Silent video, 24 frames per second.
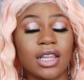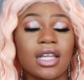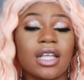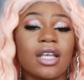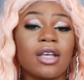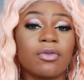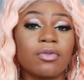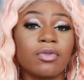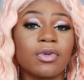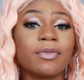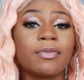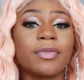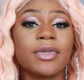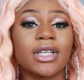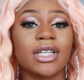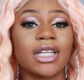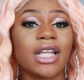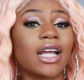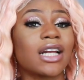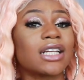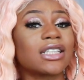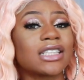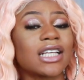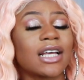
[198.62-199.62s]
it would be a
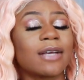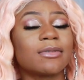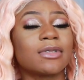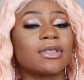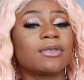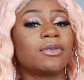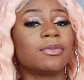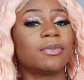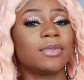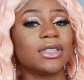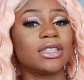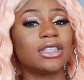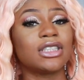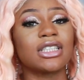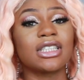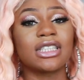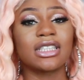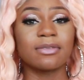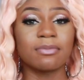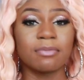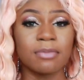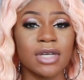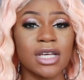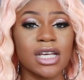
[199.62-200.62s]
lot of times it would be
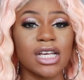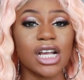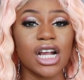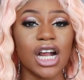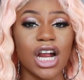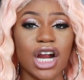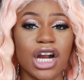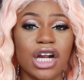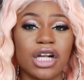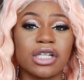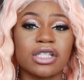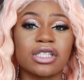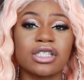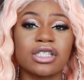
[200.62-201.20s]
just me and her.